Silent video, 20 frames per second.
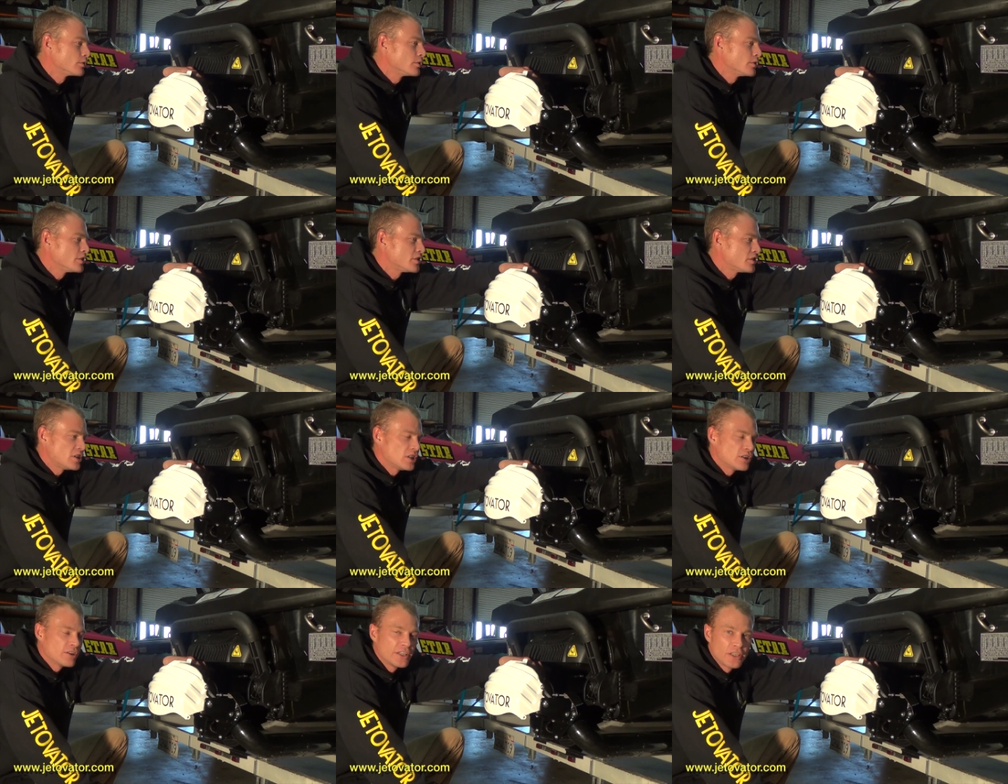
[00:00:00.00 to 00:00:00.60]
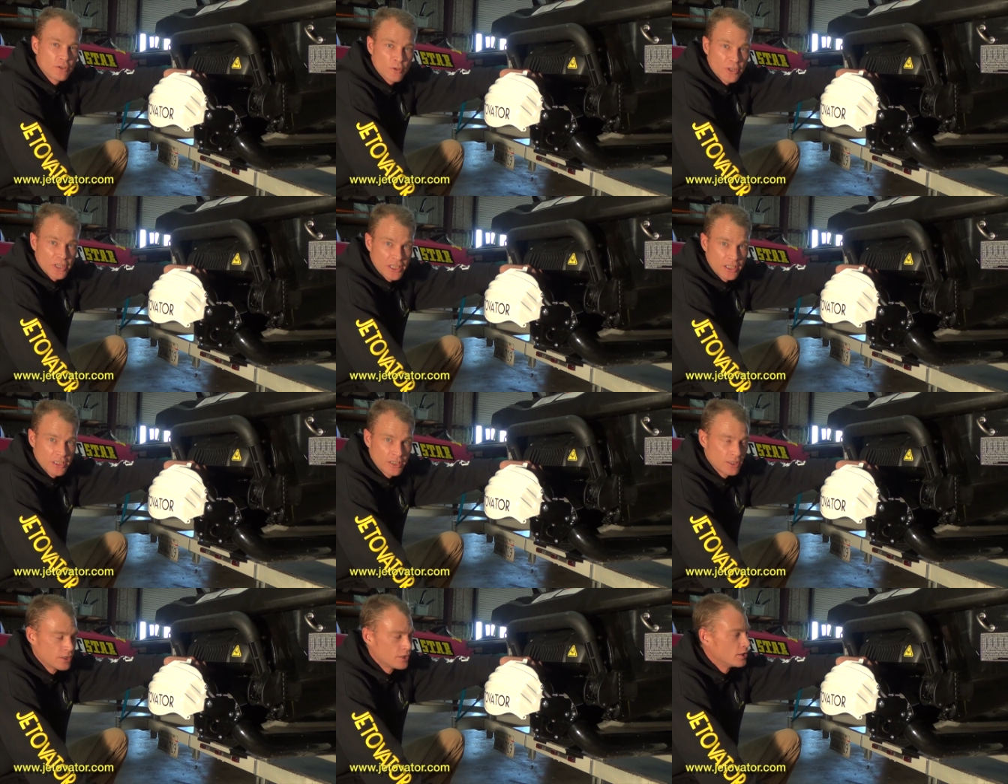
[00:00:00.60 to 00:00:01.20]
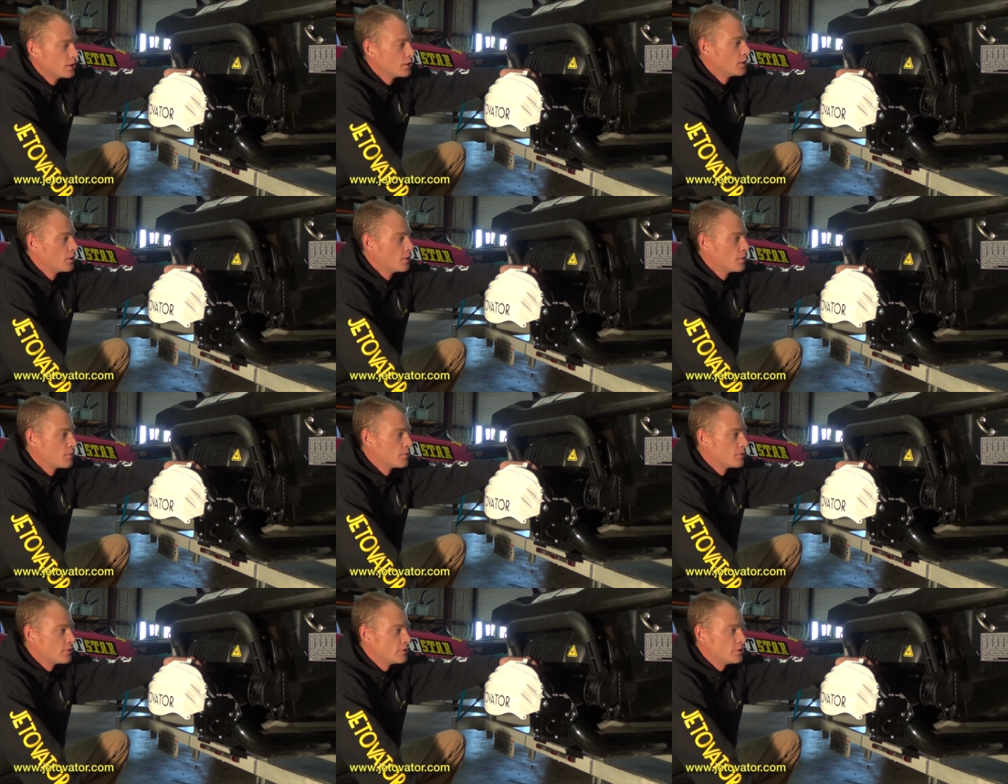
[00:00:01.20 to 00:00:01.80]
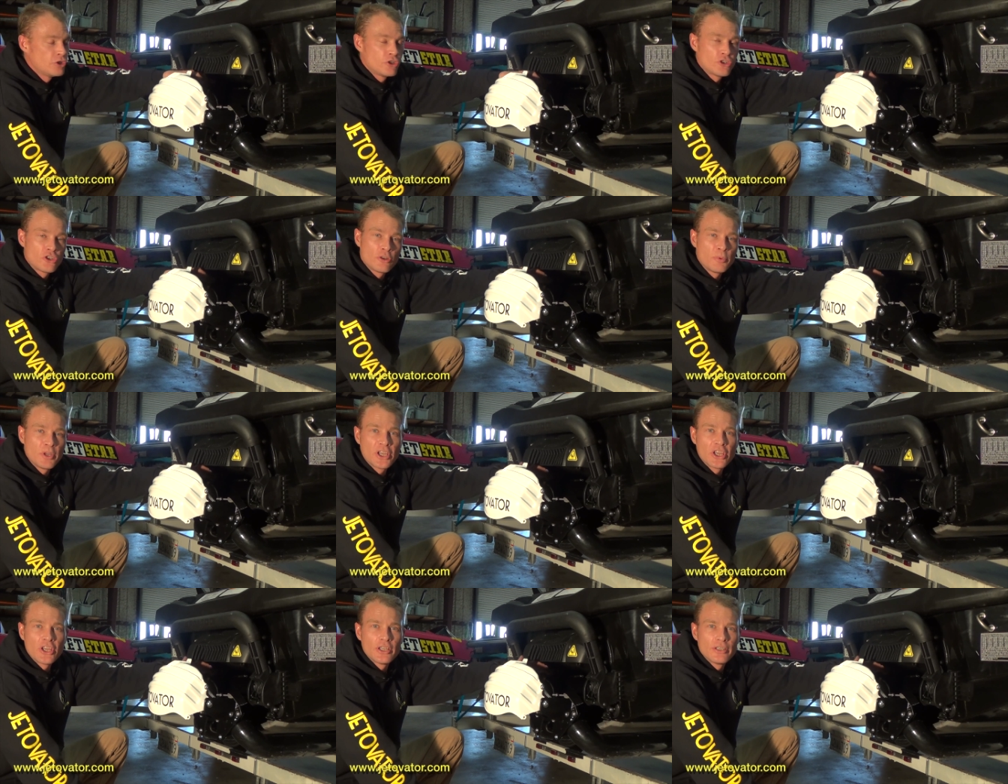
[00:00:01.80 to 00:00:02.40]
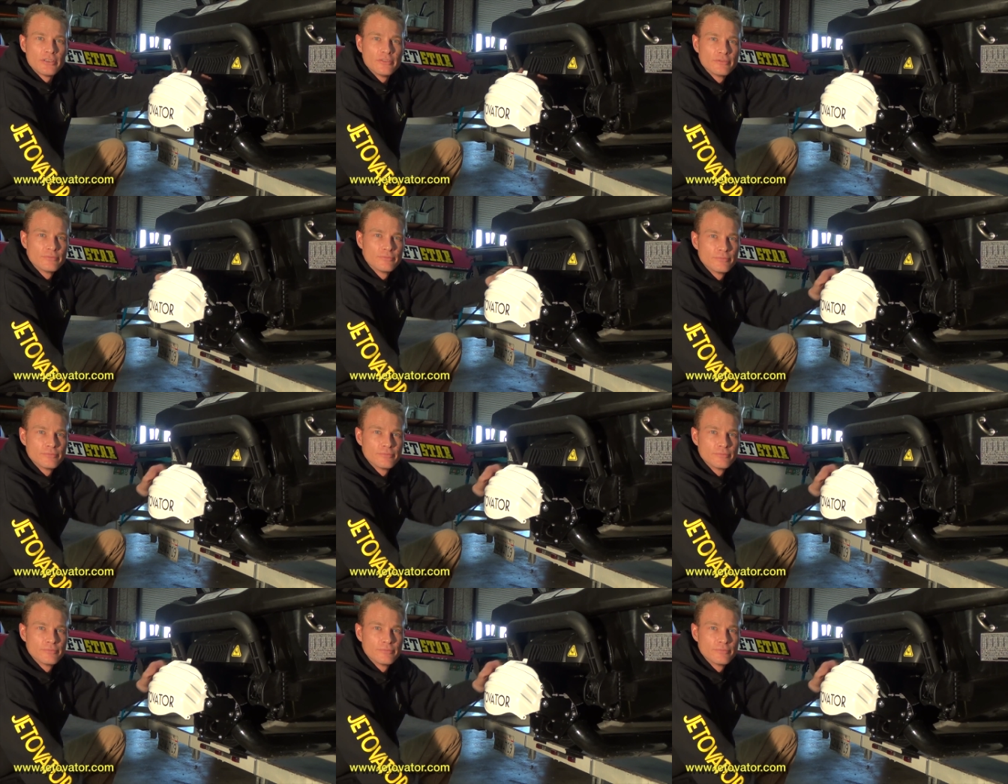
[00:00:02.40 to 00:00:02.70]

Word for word: the steering ring, you should be good.